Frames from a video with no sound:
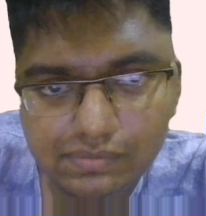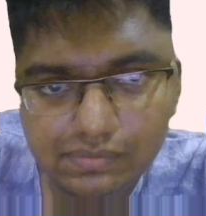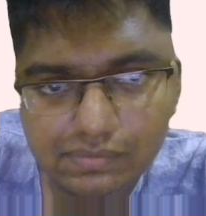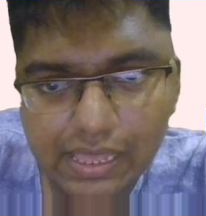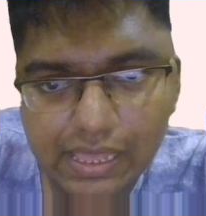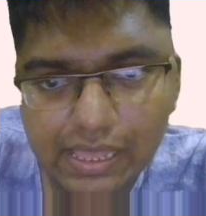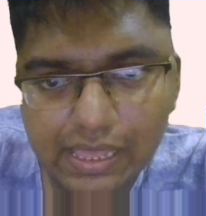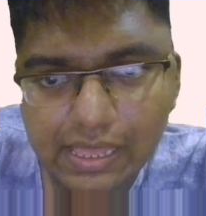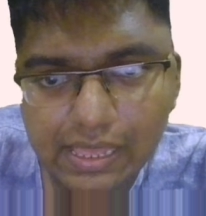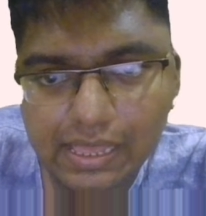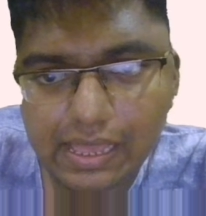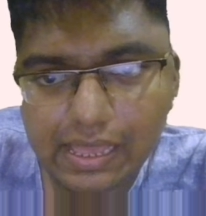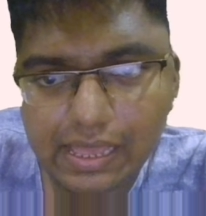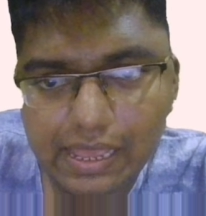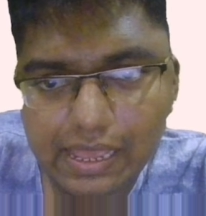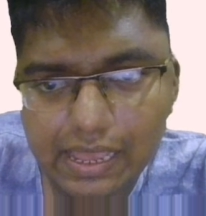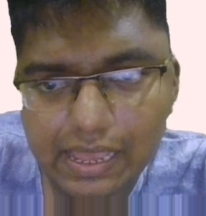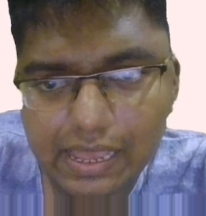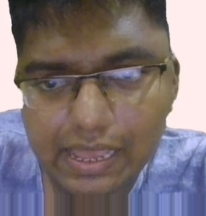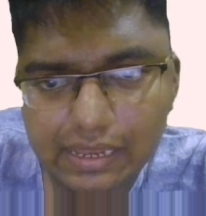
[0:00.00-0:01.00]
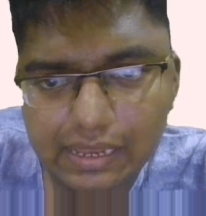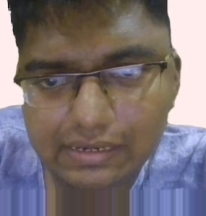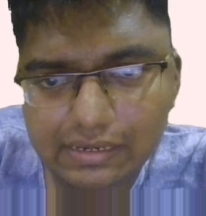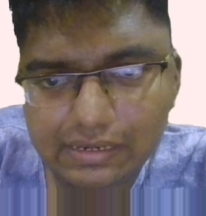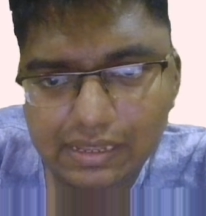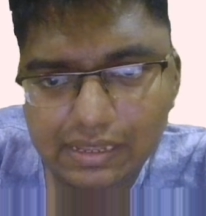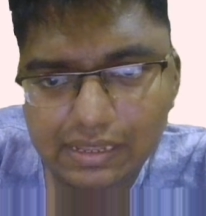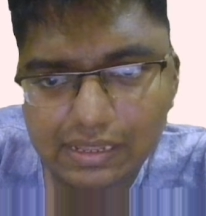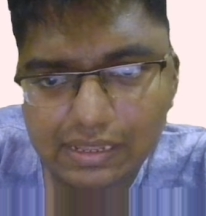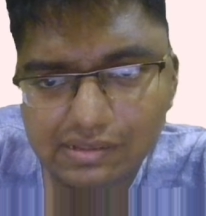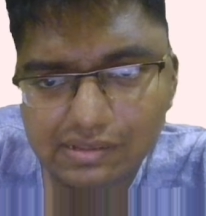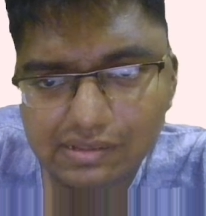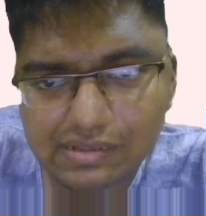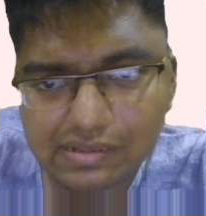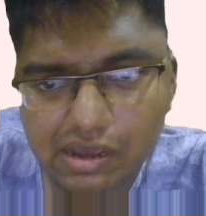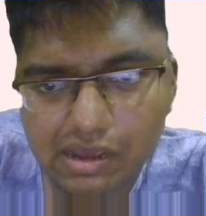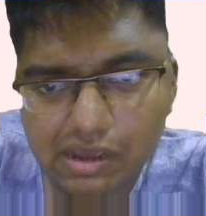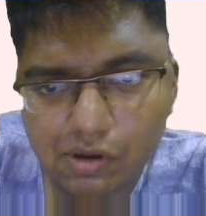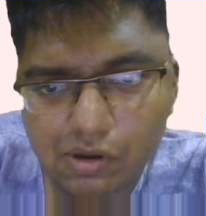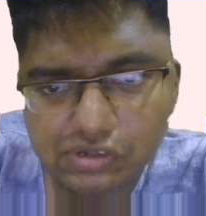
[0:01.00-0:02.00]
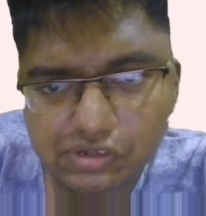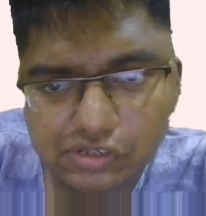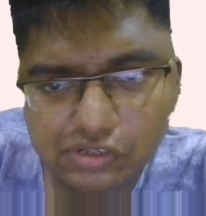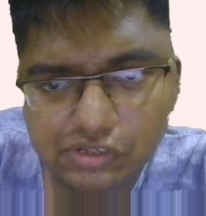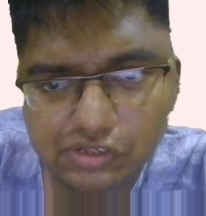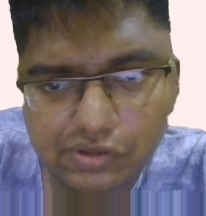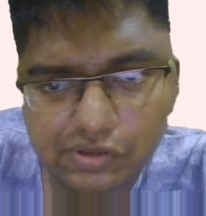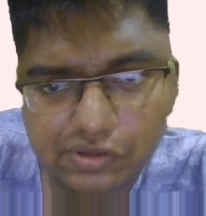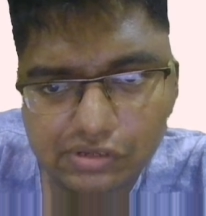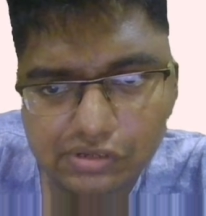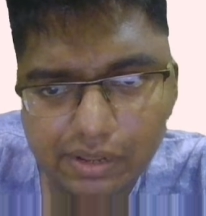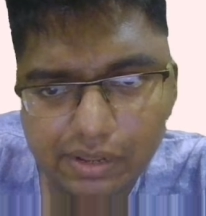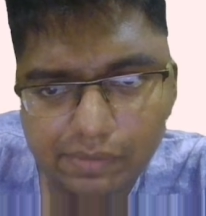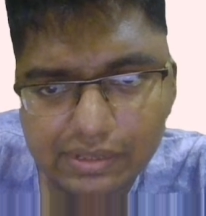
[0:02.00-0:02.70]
And in this out situation, what happens?